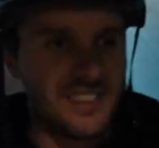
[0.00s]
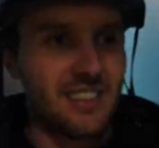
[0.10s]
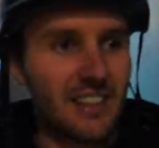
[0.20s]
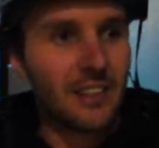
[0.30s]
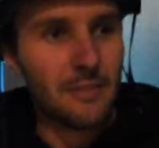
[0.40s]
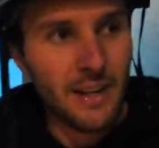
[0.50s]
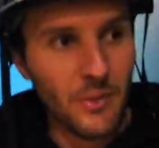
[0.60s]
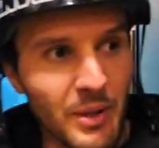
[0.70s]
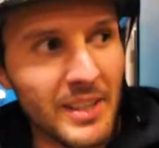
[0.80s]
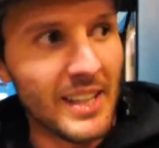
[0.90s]
this thing no matter
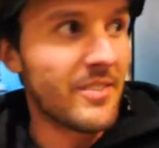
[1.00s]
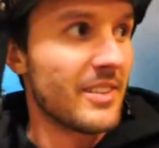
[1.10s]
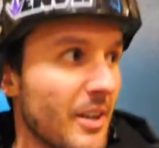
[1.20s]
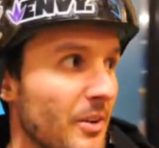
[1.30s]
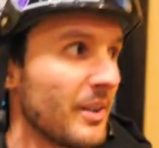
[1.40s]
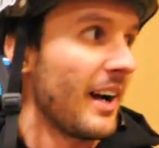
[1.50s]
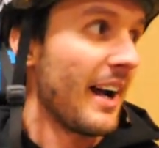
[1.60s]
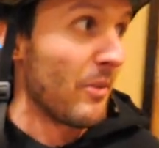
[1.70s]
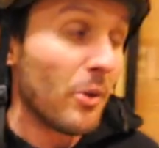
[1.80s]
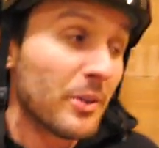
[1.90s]
what, even though
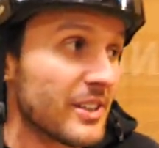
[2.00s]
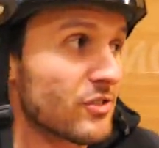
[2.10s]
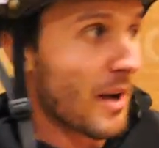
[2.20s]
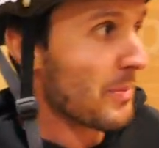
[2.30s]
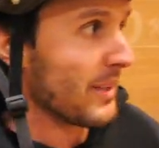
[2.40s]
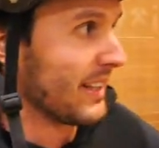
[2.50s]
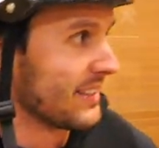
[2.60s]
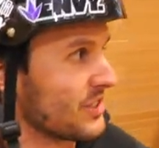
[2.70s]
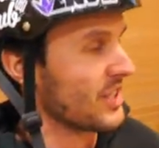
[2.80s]
I'm only dropping in.